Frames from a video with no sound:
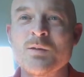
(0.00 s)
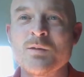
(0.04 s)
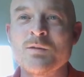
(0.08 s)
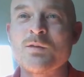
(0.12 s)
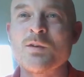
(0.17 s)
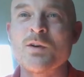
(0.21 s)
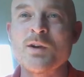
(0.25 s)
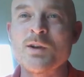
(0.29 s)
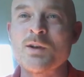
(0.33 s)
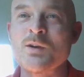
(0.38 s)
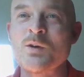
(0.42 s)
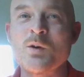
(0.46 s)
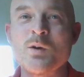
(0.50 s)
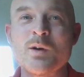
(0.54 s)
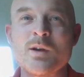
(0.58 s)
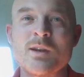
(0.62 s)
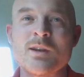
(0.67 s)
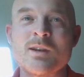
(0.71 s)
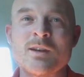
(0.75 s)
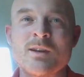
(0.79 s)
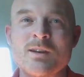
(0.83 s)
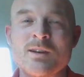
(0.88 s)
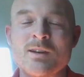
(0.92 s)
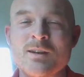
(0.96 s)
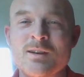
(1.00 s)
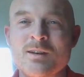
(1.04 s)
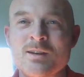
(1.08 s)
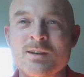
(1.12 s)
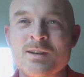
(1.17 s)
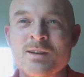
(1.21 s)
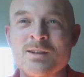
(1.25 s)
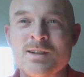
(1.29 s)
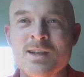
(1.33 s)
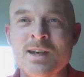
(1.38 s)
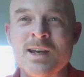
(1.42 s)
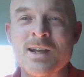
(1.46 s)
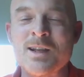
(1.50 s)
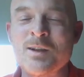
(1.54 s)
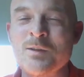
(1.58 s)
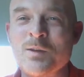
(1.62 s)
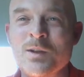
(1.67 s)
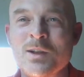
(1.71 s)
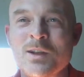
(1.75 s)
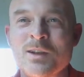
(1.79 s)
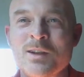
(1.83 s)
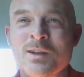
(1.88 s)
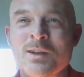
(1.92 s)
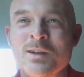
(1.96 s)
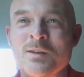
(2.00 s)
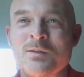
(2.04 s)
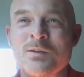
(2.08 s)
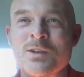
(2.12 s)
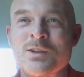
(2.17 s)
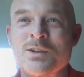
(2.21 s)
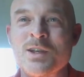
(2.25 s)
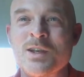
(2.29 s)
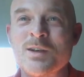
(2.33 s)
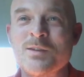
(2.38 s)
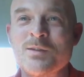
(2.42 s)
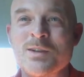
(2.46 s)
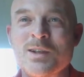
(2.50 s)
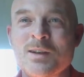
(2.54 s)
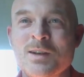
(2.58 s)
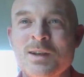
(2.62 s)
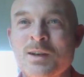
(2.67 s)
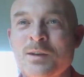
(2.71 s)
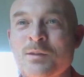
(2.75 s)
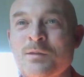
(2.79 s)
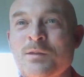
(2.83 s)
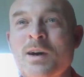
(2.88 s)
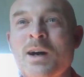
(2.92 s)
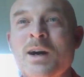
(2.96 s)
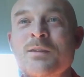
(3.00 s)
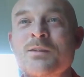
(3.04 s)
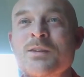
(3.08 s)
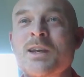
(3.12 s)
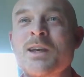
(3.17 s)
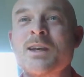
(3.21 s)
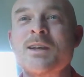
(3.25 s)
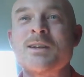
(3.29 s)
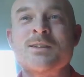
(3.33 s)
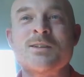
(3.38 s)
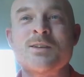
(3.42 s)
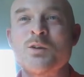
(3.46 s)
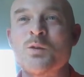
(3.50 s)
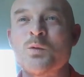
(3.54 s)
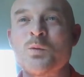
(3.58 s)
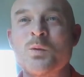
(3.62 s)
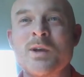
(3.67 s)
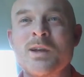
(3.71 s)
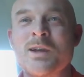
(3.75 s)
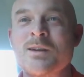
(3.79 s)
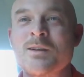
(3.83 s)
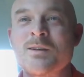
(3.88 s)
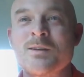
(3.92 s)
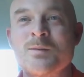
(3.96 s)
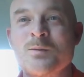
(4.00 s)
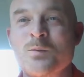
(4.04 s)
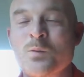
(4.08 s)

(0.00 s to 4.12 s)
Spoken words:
Before you know it, there's a hell of a lot that you've achieved in a 5-day, 2-week,